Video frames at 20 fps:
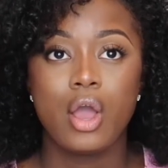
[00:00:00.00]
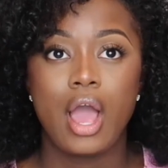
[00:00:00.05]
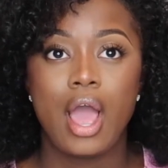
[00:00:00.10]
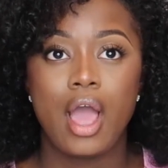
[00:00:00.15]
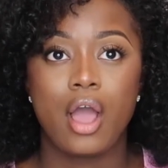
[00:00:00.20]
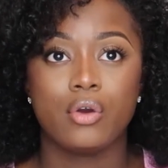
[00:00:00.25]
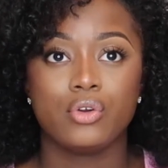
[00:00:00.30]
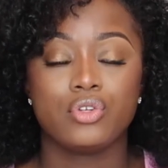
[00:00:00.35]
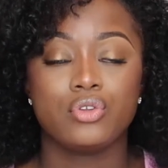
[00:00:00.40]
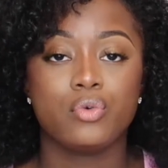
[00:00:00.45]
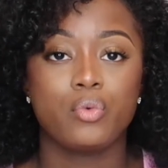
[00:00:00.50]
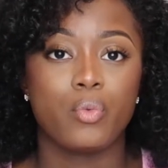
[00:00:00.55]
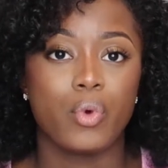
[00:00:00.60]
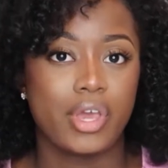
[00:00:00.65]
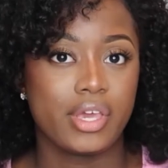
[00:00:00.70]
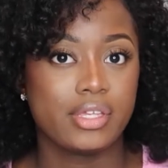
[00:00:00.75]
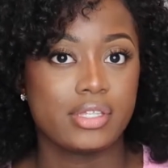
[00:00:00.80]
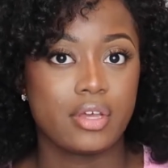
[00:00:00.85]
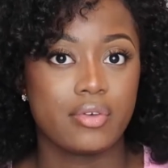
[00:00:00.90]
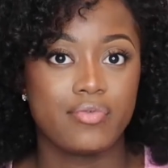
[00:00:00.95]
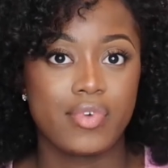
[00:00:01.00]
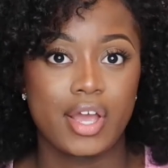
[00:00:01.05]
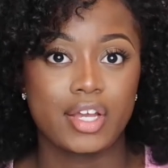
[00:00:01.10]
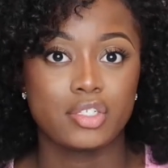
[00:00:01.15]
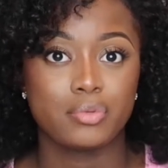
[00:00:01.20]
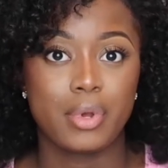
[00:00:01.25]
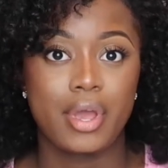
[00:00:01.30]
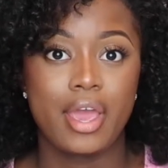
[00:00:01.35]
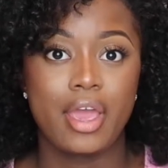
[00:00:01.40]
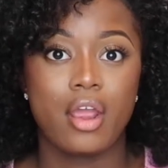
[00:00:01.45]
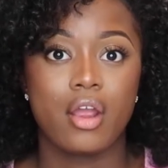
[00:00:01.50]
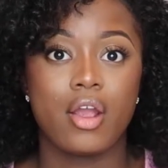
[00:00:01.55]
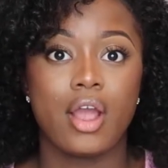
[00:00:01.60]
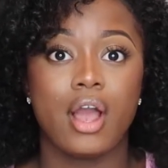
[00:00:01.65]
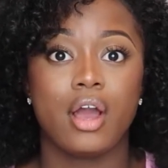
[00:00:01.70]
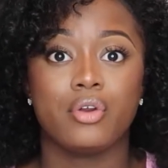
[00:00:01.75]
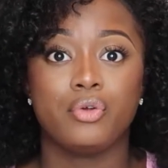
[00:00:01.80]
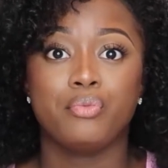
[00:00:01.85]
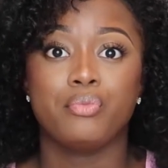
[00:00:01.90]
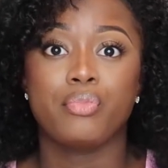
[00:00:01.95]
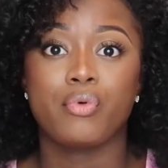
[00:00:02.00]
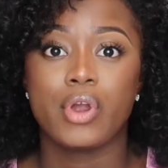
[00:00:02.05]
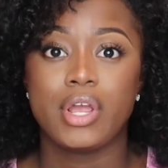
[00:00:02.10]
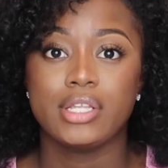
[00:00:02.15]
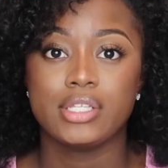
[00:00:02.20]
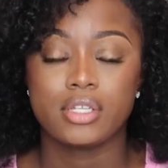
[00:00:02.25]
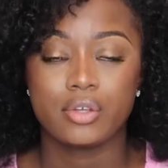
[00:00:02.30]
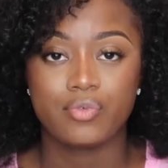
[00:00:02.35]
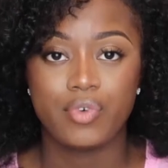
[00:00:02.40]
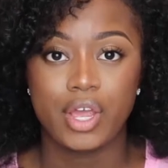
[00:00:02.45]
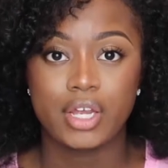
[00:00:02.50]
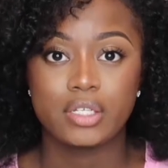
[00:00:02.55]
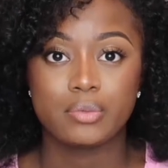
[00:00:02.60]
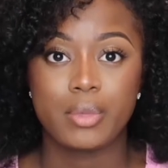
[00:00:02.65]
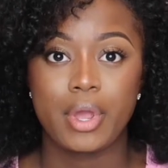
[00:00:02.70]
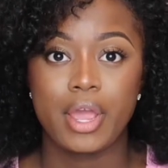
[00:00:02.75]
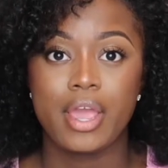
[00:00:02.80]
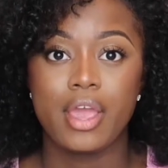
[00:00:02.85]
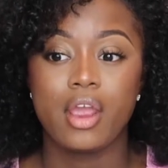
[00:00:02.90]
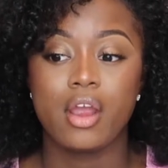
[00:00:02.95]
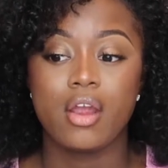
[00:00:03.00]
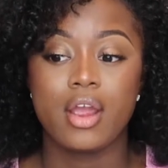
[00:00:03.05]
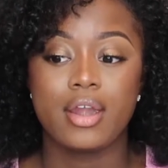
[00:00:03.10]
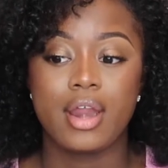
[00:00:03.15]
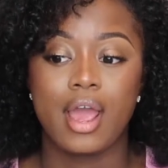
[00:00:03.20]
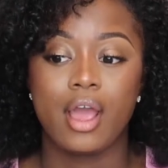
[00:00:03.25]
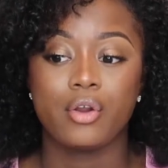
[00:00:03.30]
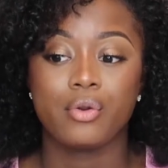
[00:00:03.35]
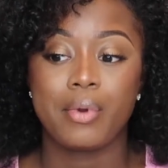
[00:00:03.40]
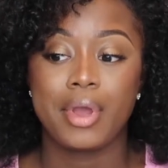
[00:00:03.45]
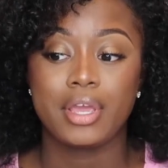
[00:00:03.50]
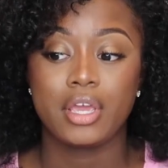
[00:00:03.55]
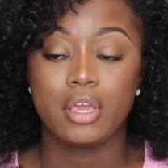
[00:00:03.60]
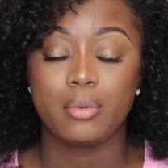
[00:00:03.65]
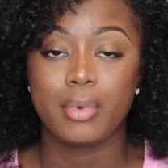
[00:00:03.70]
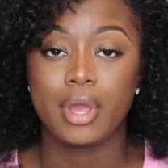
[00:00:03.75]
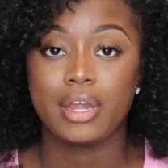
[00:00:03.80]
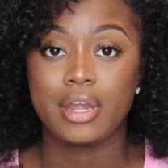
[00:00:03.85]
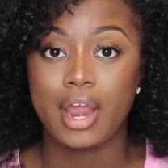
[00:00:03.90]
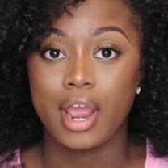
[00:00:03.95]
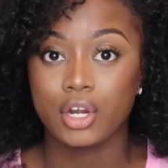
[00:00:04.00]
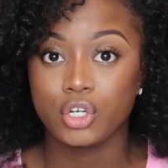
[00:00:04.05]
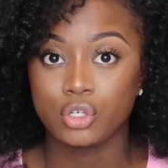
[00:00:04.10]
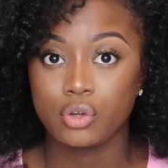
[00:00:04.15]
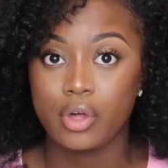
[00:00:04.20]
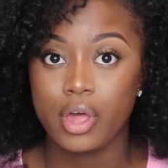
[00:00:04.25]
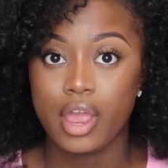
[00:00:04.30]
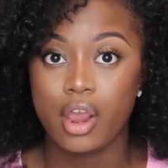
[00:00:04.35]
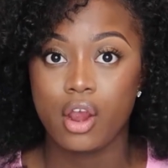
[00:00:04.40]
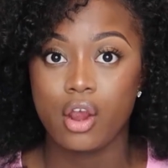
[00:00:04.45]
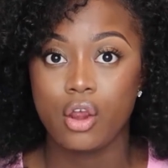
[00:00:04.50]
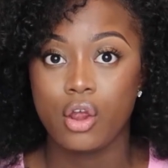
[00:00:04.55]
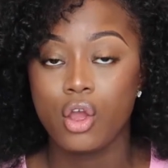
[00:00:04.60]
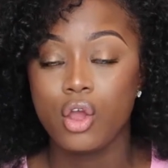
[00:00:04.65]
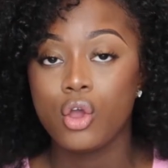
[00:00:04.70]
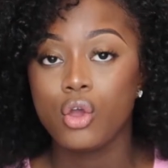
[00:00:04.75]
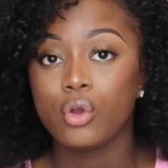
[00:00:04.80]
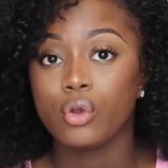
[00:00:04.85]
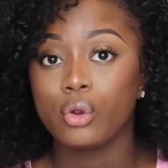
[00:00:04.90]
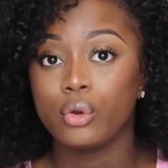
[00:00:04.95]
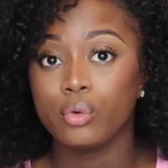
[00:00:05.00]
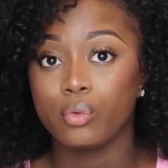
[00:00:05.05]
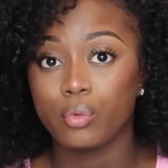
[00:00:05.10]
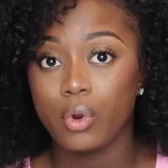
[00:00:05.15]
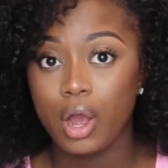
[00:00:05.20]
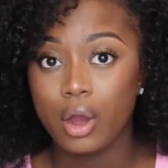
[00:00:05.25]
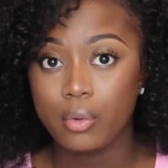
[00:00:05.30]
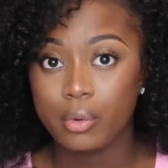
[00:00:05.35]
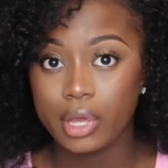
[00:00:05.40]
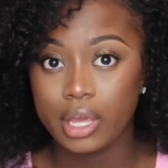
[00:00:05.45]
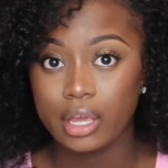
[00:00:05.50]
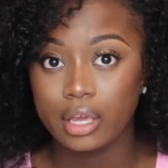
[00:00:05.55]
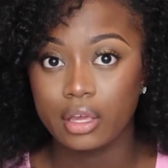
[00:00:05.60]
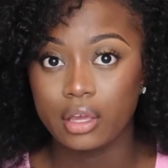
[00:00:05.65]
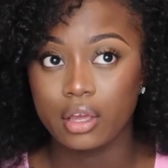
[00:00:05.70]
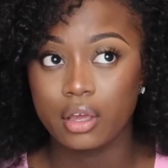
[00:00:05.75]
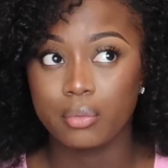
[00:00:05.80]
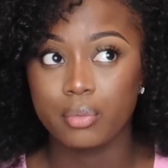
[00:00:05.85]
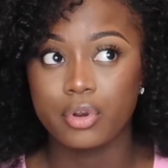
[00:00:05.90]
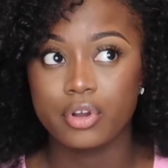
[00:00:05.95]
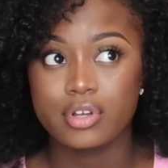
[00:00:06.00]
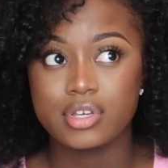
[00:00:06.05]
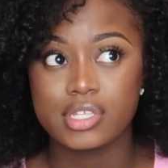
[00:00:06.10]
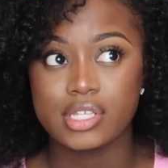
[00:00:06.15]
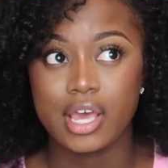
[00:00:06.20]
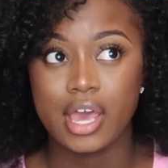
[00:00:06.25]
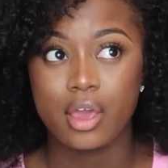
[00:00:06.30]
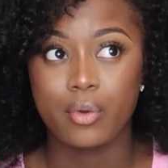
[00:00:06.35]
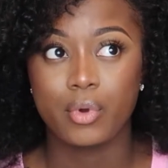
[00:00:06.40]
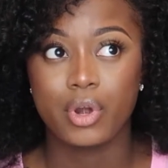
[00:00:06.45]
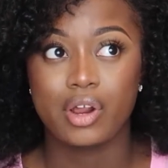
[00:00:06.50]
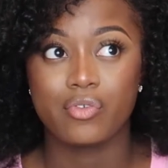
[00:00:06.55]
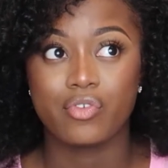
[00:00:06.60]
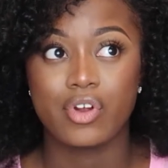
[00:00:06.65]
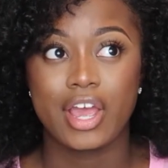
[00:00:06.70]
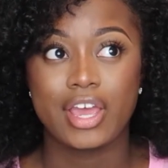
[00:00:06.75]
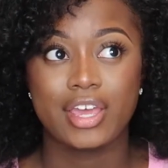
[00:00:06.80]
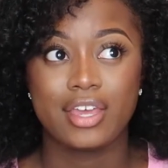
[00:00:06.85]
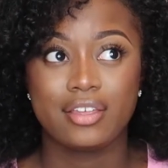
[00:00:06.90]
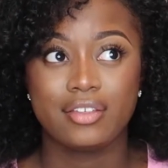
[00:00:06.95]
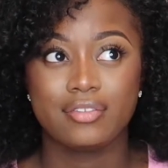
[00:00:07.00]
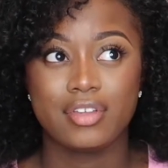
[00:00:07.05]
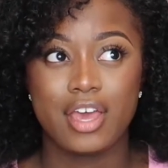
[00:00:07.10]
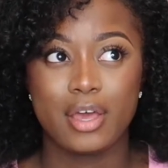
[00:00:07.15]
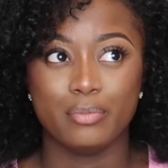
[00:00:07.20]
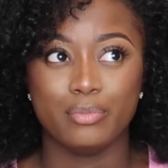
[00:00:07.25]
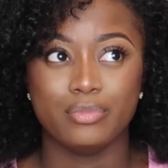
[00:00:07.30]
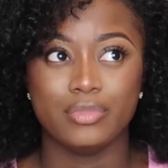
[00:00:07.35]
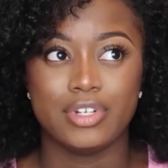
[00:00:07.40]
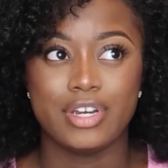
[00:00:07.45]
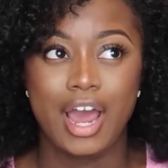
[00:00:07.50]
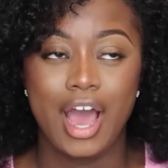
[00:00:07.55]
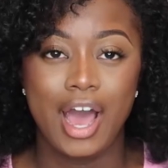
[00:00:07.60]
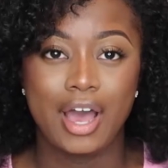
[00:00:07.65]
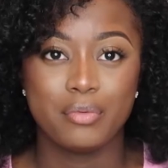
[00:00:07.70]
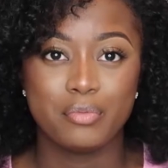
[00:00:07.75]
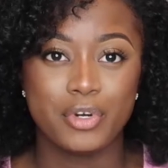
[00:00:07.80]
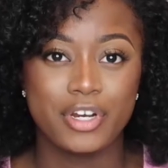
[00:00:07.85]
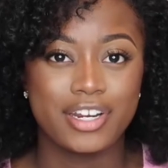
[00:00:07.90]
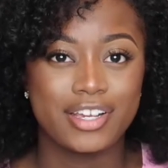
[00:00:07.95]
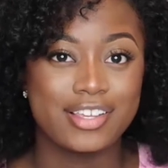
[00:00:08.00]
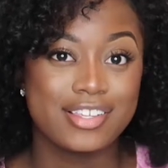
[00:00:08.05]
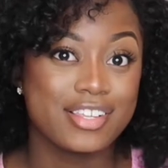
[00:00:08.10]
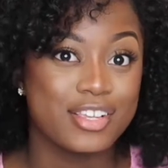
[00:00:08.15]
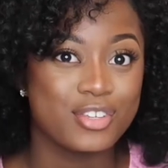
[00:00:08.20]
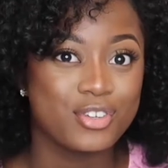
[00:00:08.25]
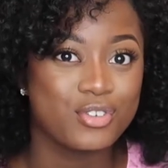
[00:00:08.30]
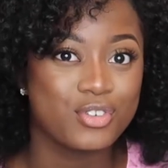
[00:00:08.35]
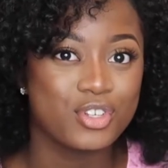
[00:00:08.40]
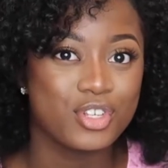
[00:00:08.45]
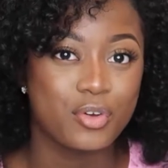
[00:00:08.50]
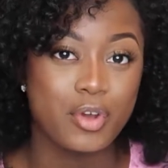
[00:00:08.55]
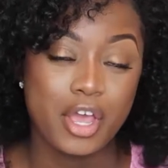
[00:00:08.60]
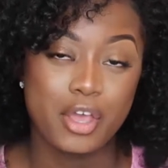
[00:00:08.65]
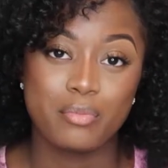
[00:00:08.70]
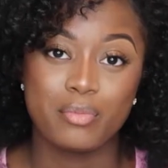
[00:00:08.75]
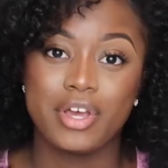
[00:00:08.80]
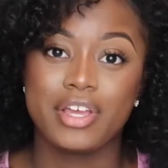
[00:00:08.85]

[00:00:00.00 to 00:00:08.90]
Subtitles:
How do wigs affect my hair? How do braids affect my hair? And how do I keep my natural hair growing per se whenever I am not putting scissors to it?